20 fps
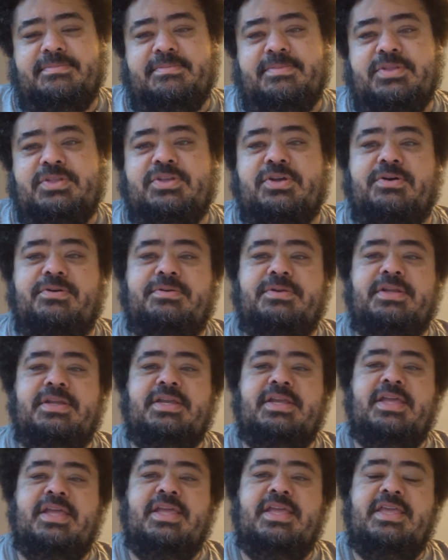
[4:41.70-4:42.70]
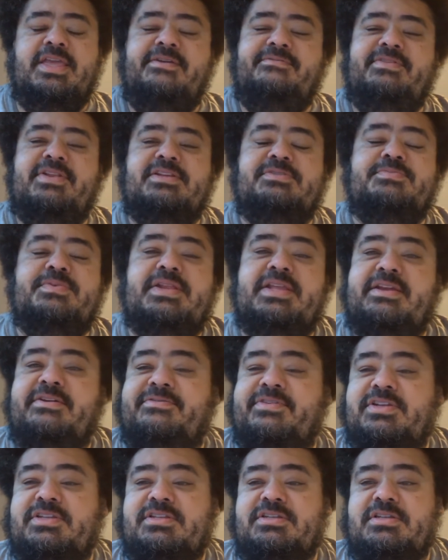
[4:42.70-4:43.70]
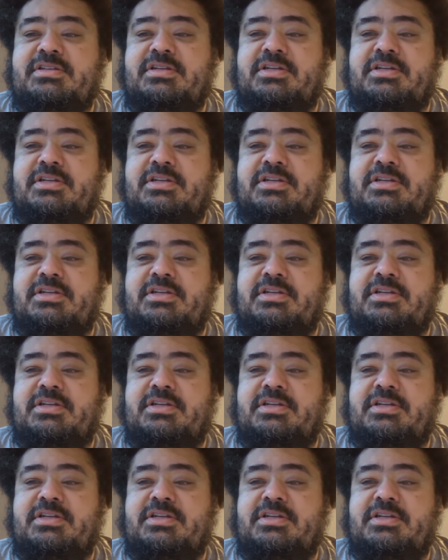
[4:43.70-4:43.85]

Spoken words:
So, even as many of us